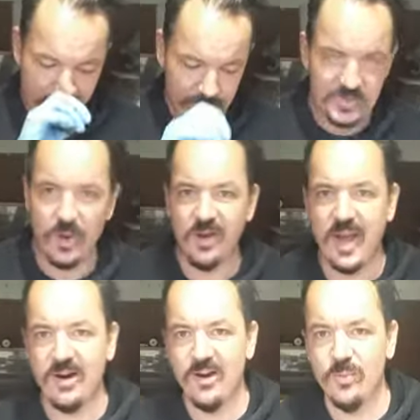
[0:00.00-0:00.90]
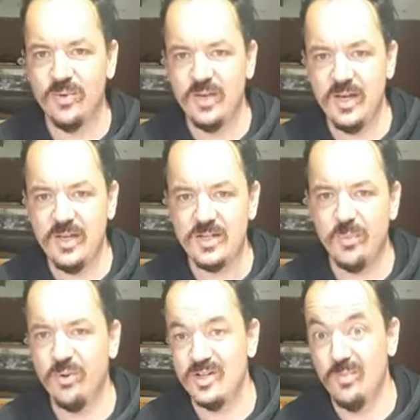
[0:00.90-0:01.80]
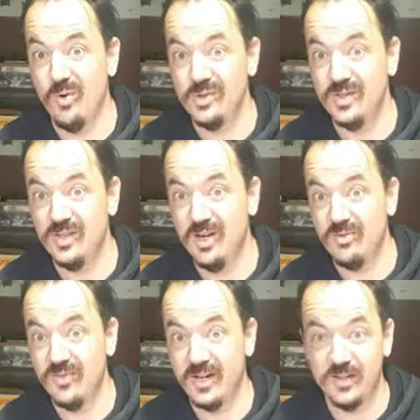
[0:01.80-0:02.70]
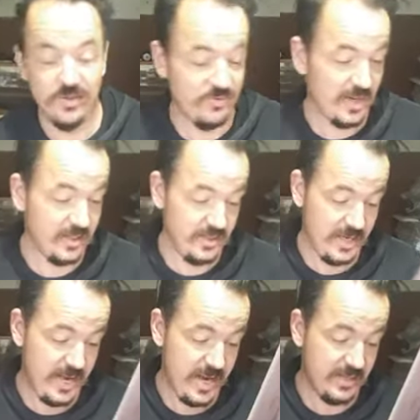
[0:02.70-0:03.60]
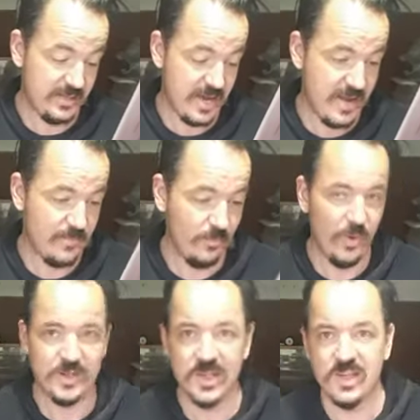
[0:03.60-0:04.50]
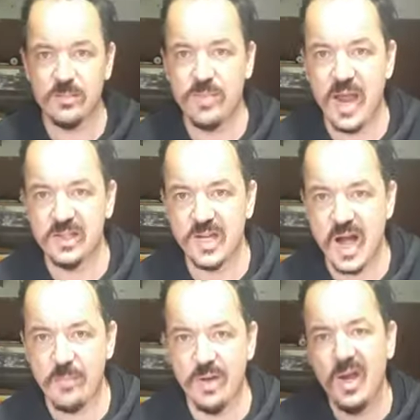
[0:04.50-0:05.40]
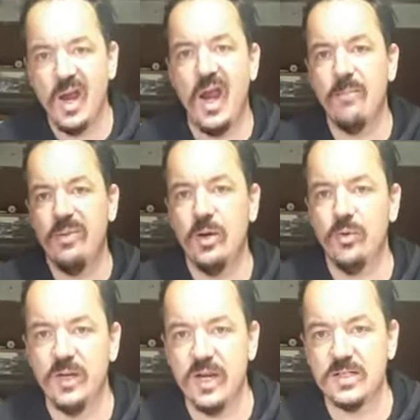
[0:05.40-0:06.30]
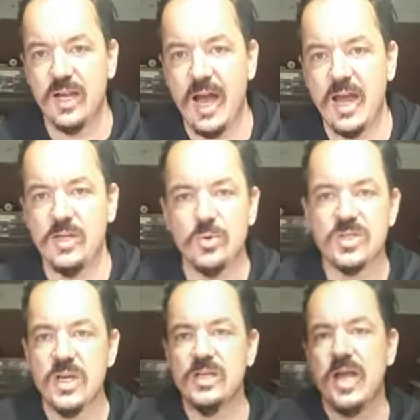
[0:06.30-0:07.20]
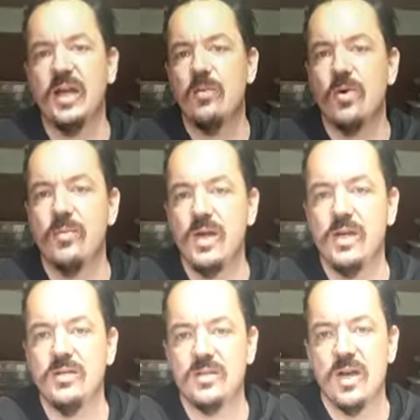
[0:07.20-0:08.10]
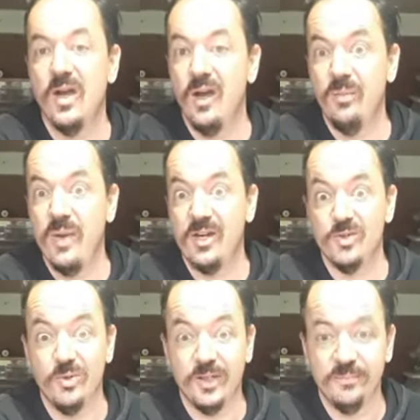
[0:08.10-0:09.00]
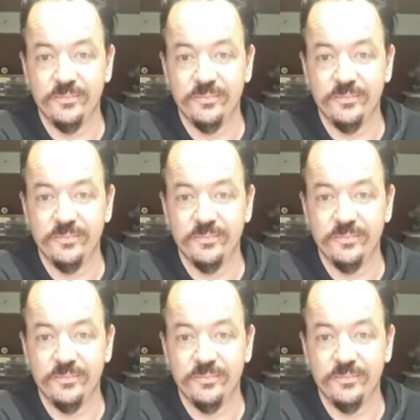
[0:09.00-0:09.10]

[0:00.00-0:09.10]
So I'll carry on with these. I'll press pause on the old fucking dooflung, and once I get them backed up and peel the next layer, you'll see exactly what I mean. So back shortly.